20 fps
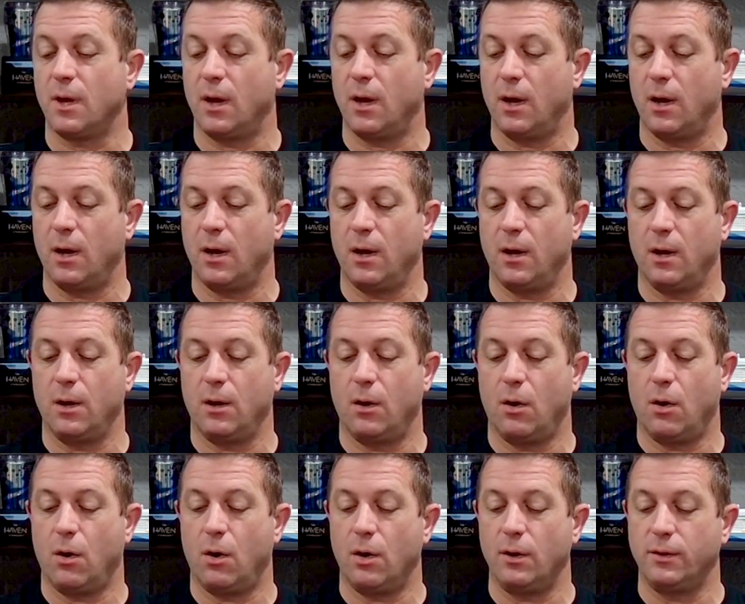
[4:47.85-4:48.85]

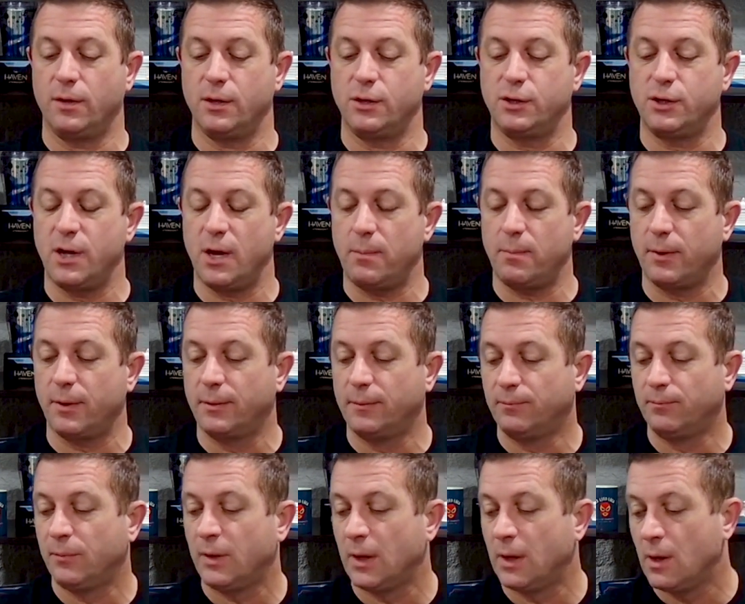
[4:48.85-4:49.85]
on the ship.
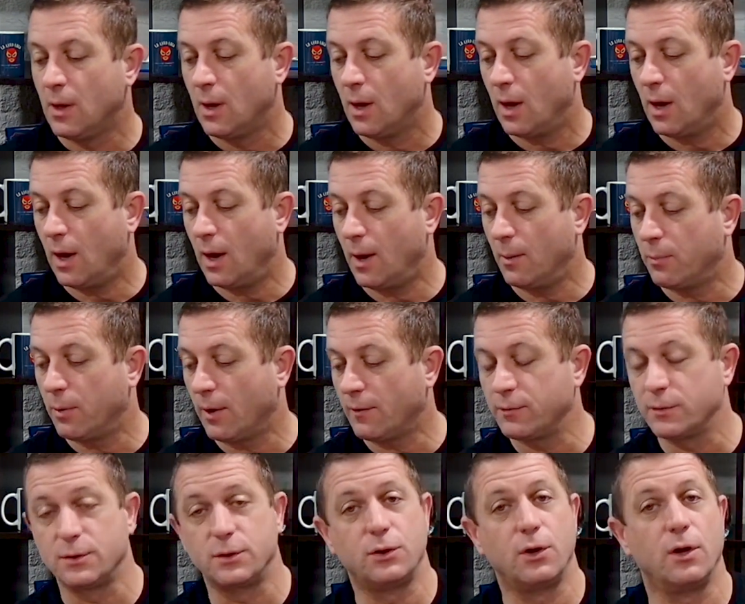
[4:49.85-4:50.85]
Breakfast
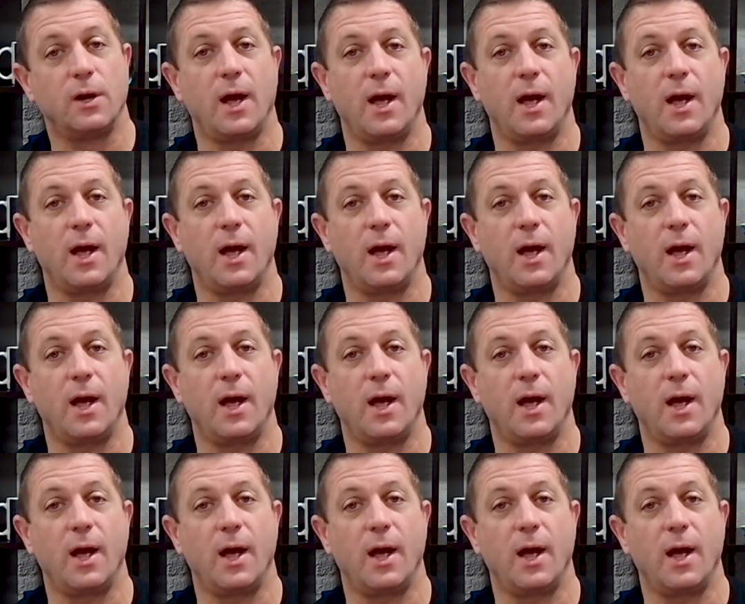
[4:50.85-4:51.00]
was good.